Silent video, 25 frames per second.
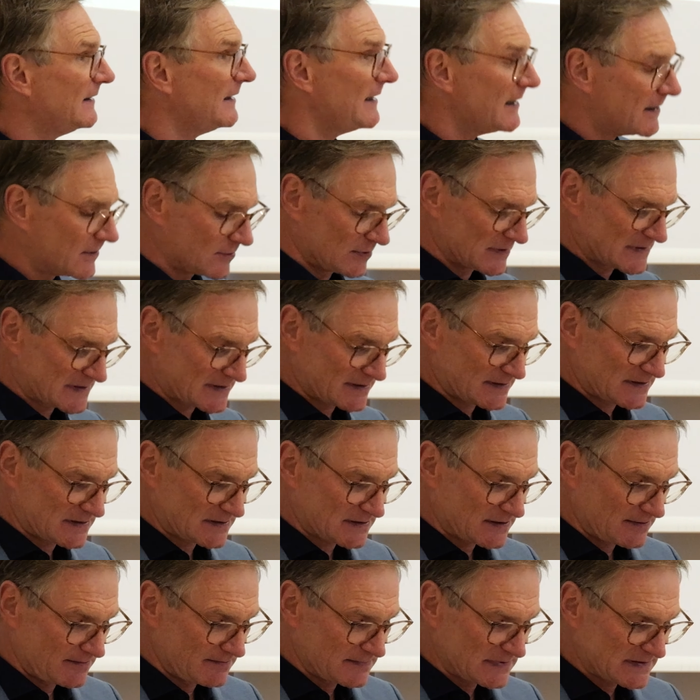
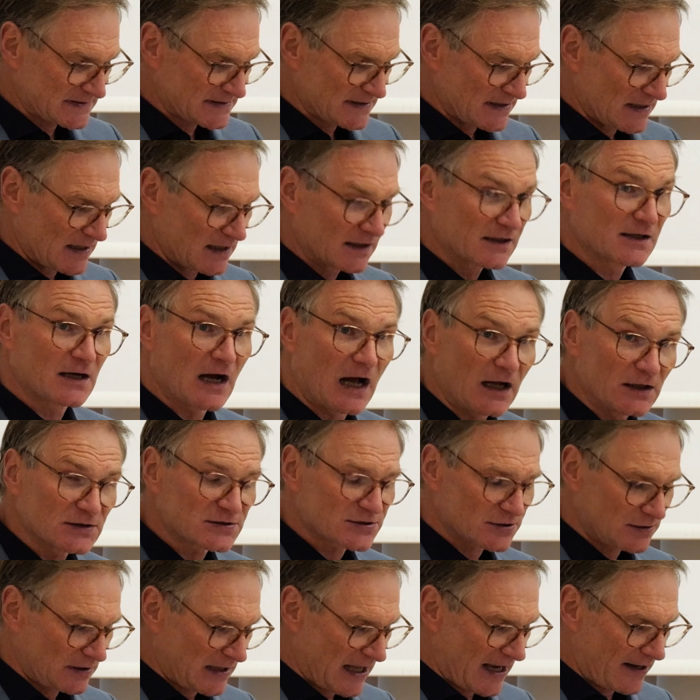ecosystems,
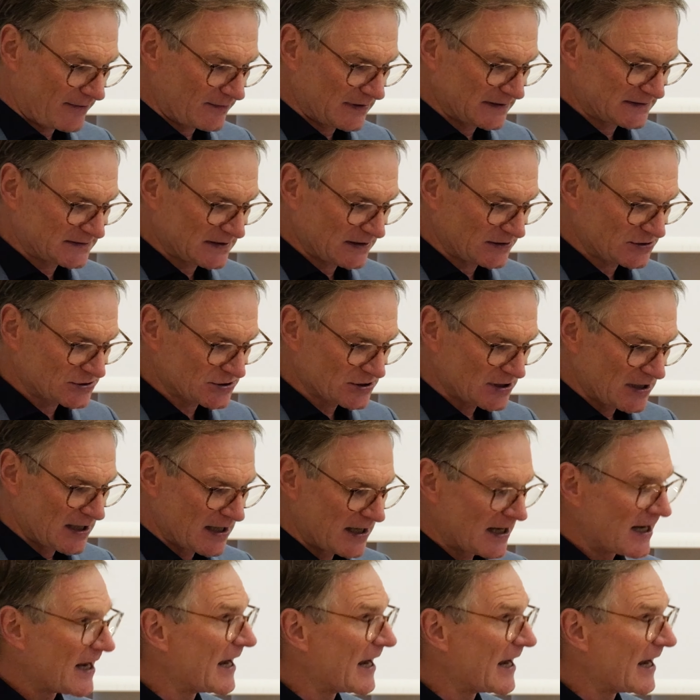cultural heritage,